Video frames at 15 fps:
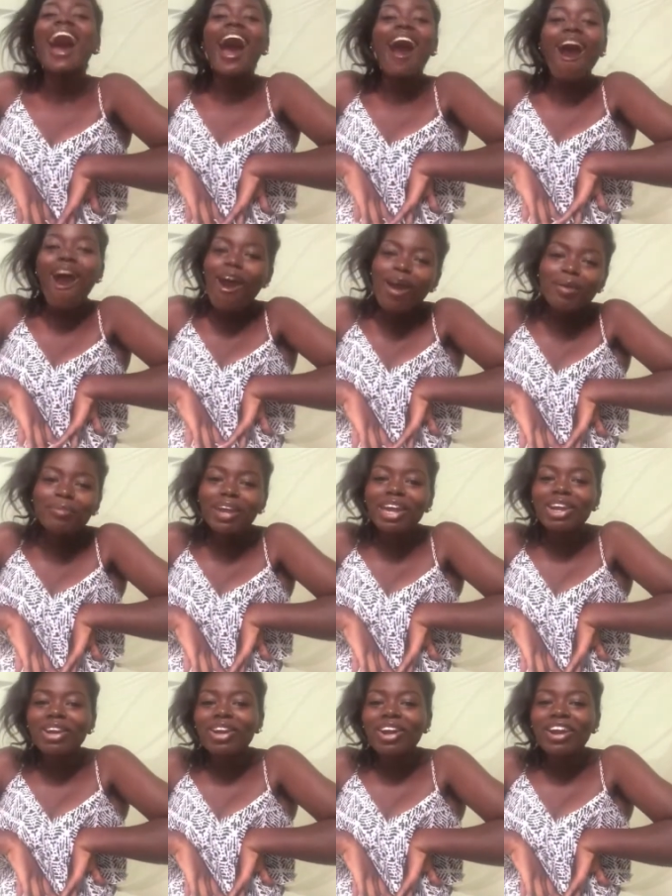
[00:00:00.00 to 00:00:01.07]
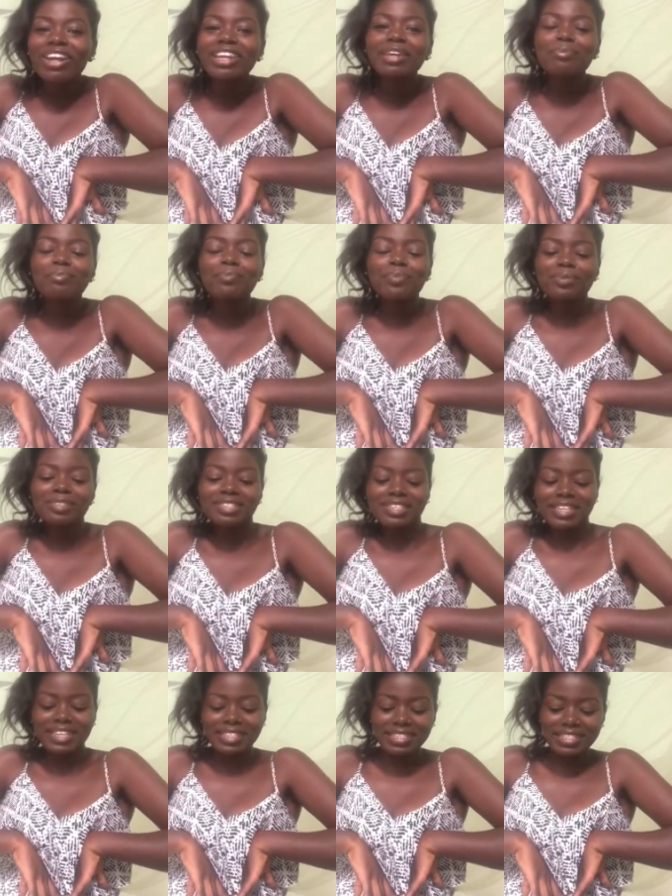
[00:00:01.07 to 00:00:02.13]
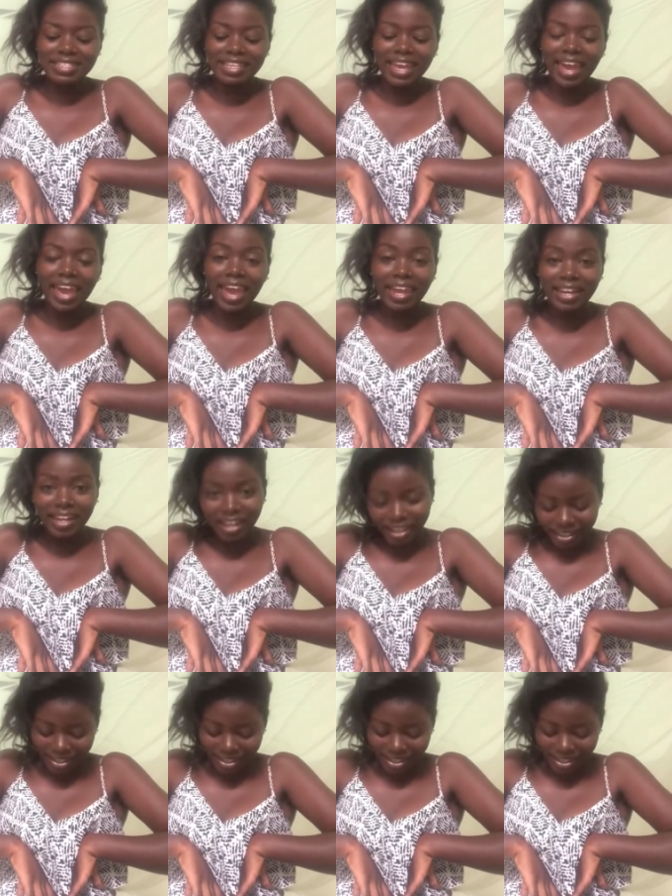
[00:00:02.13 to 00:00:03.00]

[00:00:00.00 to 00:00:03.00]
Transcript: Oh my god, he put his head